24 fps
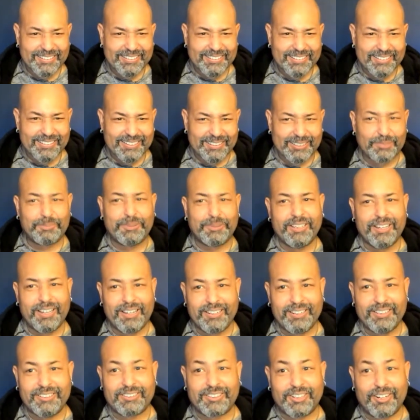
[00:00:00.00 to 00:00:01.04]
It's beyond the
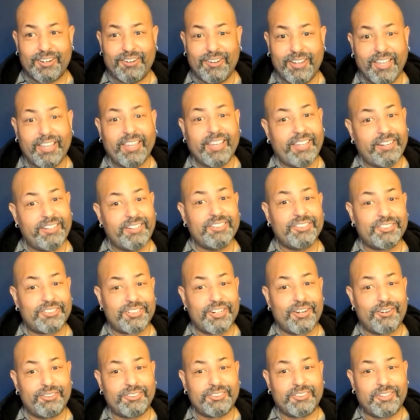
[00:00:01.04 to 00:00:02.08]
show. And the show
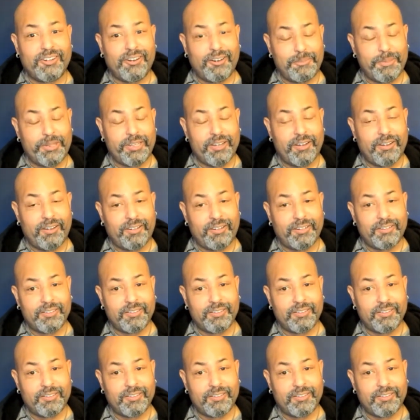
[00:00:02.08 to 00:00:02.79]
has gone beyond.